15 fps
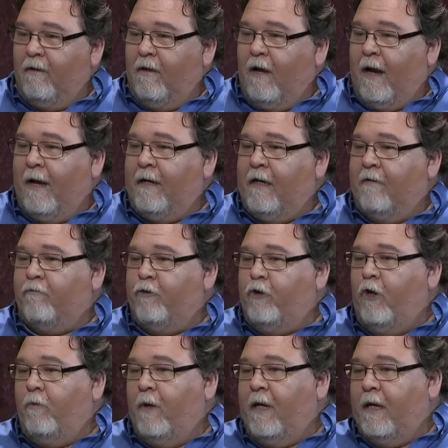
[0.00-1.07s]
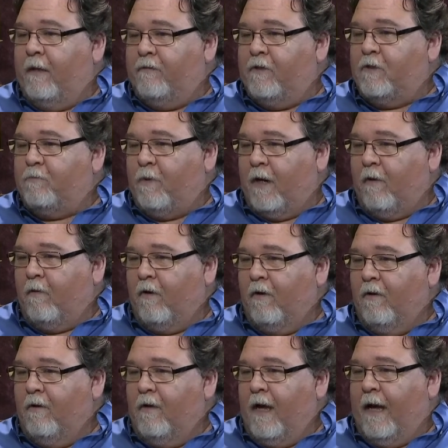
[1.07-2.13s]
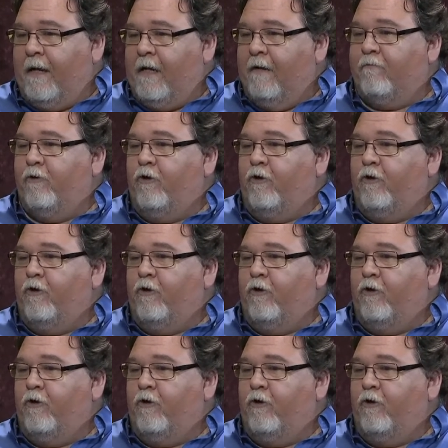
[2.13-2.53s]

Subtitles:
I never knew I had this power. I never